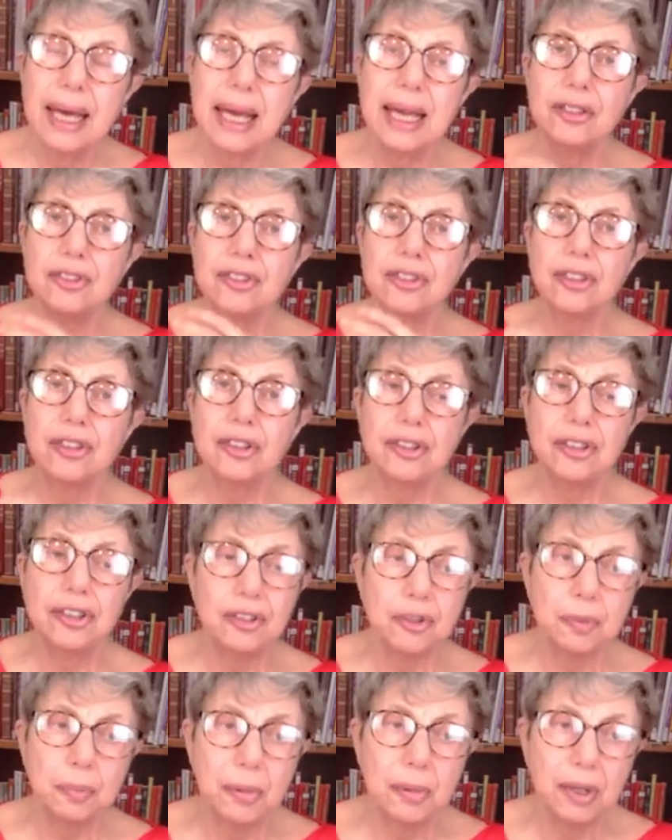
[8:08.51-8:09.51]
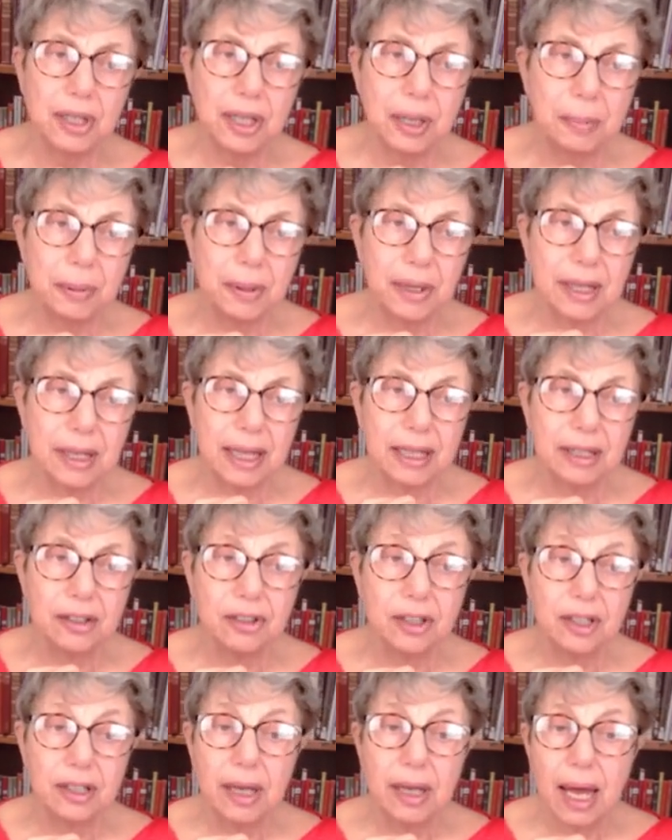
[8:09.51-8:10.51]
it's that it's
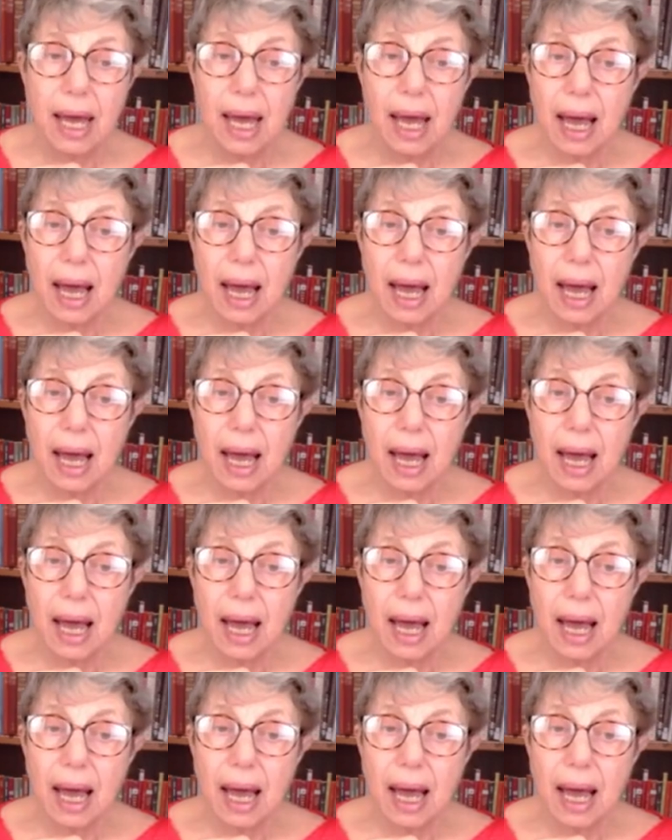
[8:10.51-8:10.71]
manipulated,